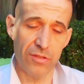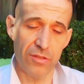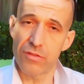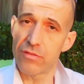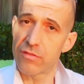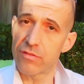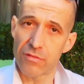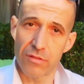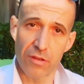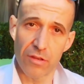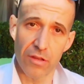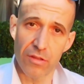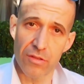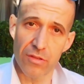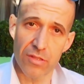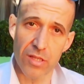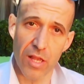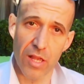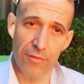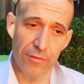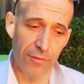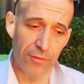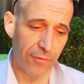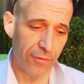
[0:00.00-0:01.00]
you
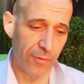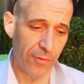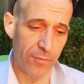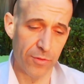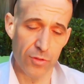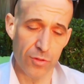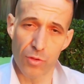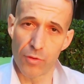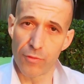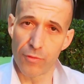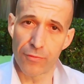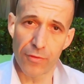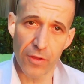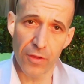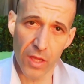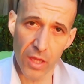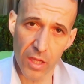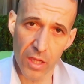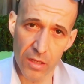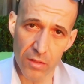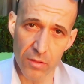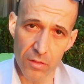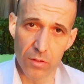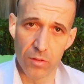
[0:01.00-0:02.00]
suffer from sore
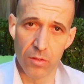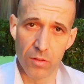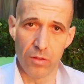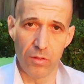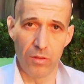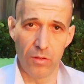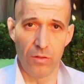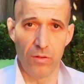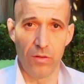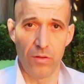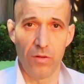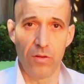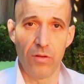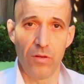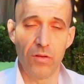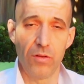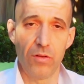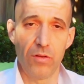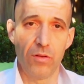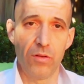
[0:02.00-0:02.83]
feet or